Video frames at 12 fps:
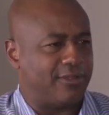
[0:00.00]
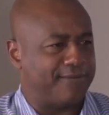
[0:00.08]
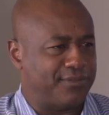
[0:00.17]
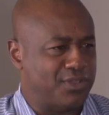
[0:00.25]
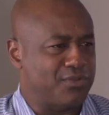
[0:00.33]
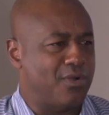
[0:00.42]

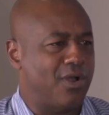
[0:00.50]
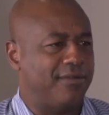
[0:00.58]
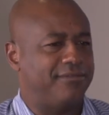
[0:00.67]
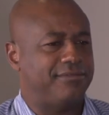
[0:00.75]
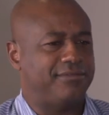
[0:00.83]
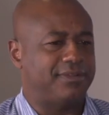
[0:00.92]
view
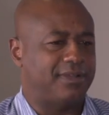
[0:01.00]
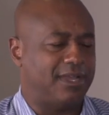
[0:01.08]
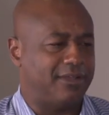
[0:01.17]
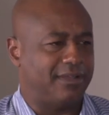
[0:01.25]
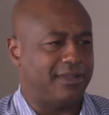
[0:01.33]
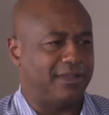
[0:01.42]

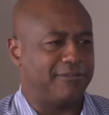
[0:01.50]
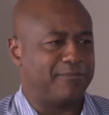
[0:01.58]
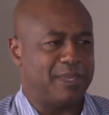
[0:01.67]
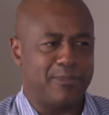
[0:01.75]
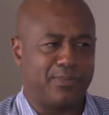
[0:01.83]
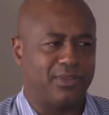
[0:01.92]

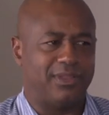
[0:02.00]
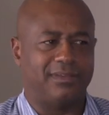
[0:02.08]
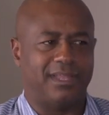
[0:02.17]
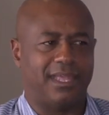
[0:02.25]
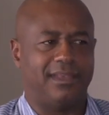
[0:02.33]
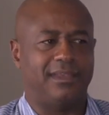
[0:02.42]
of people
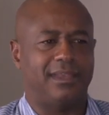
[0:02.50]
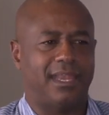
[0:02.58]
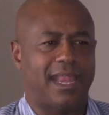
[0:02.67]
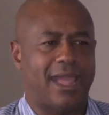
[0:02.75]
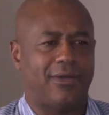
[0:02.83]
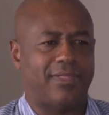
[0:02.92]

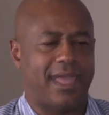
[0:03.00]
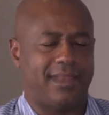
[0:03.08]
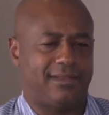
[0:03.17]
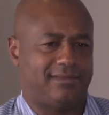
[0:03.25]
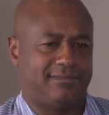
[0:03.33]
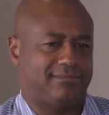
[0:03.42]
and how
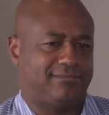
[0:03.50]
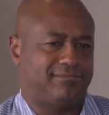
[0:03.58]
that